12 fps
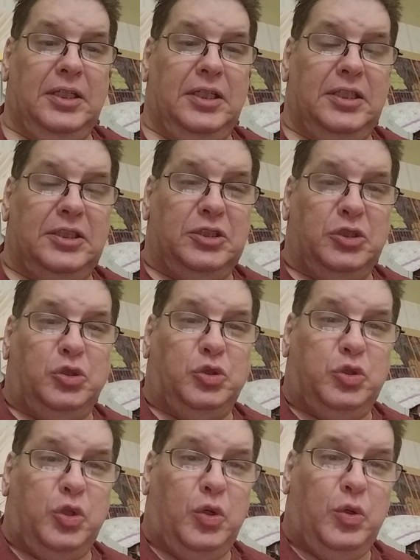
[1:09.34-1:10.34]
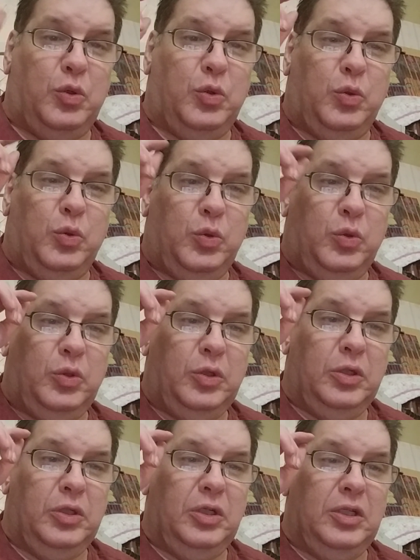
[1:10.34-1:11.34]
And so
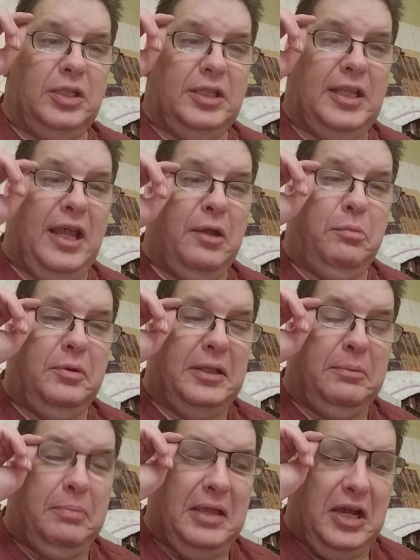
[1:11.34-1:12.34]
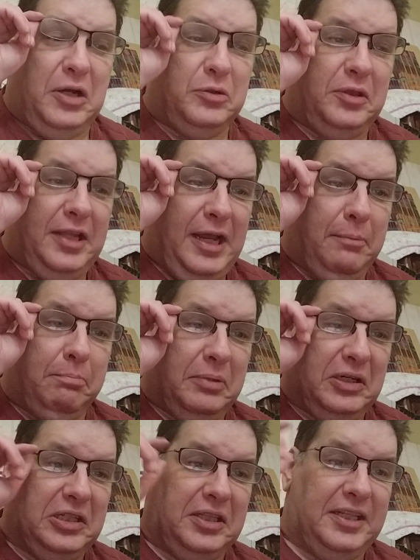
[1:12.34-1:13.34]
they would be
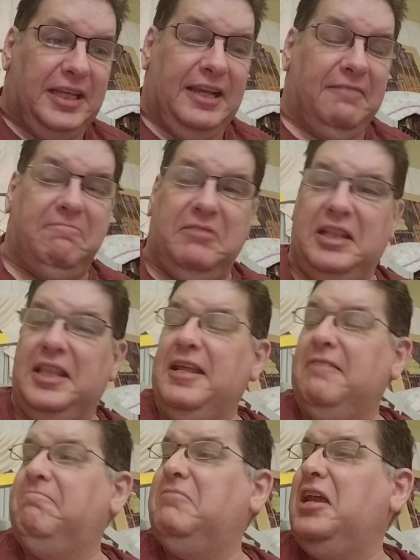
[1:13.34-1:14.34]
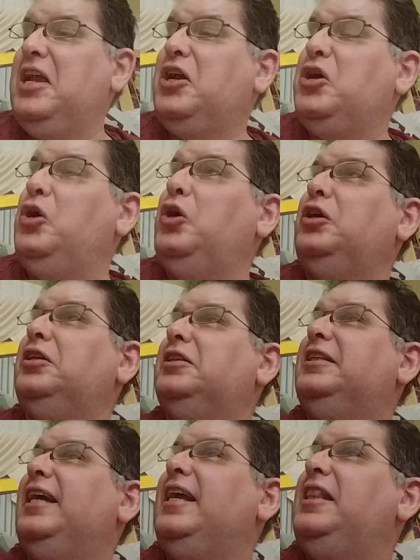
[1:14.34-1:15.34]
outnumbered even if they
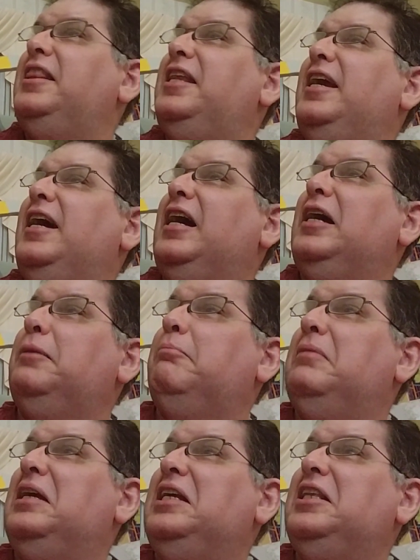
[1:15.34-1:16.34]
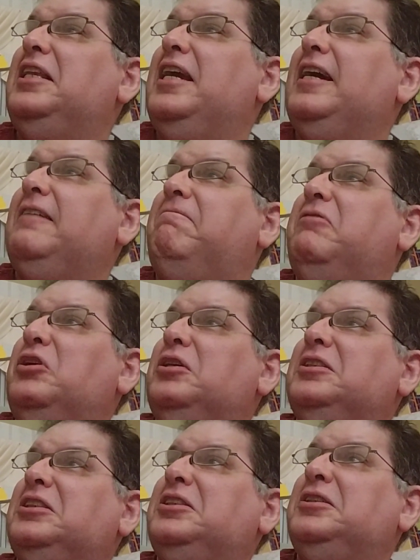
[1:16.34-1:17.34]
called in the army, their
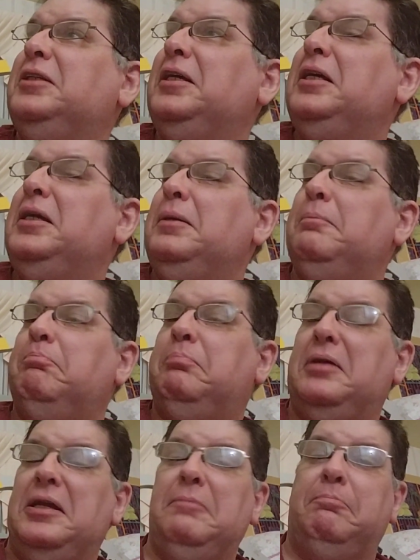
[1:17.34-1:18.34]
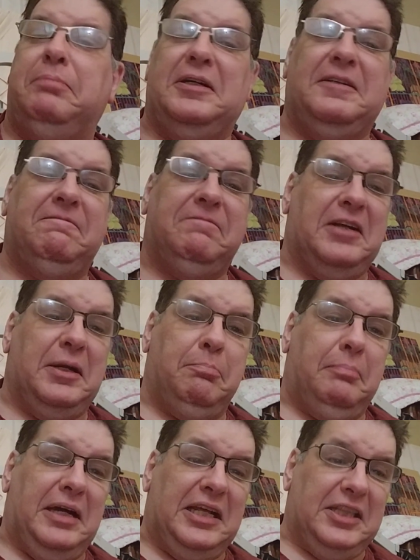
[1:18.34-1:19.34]
force people
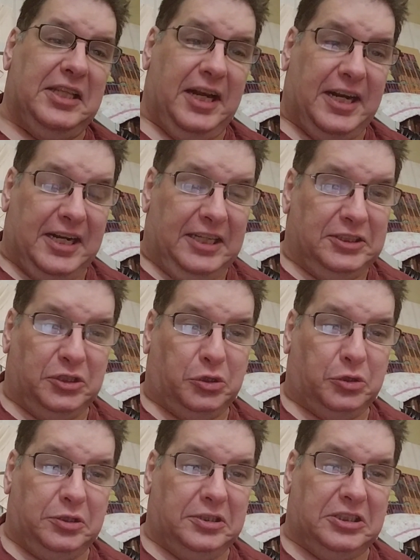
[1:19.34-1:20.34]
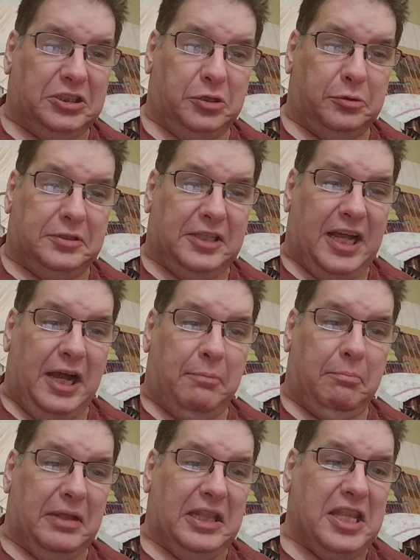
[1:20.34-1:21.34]
from other countries who
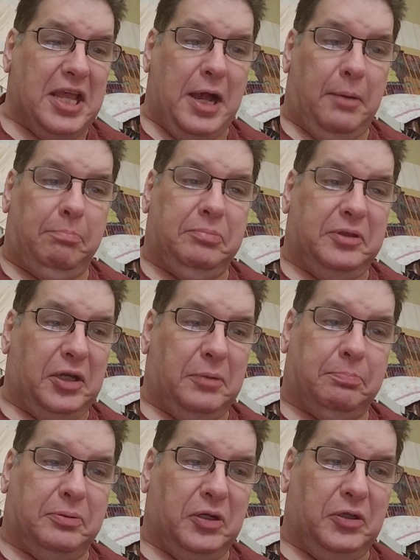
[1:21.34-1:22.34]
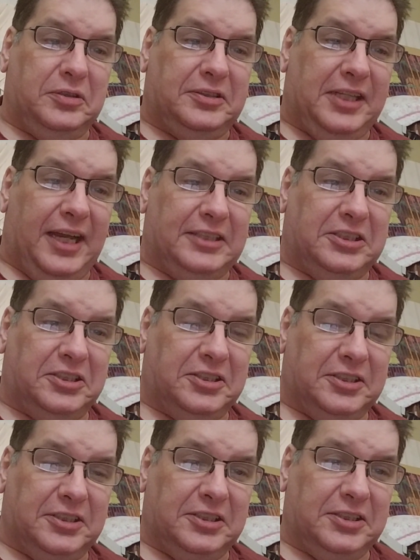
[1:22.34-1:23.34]
come and help the
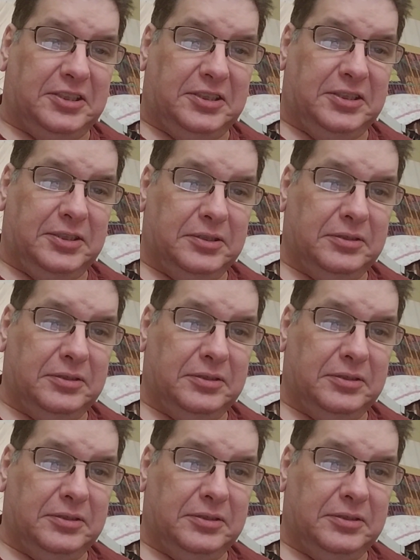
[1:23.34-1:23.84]
protesters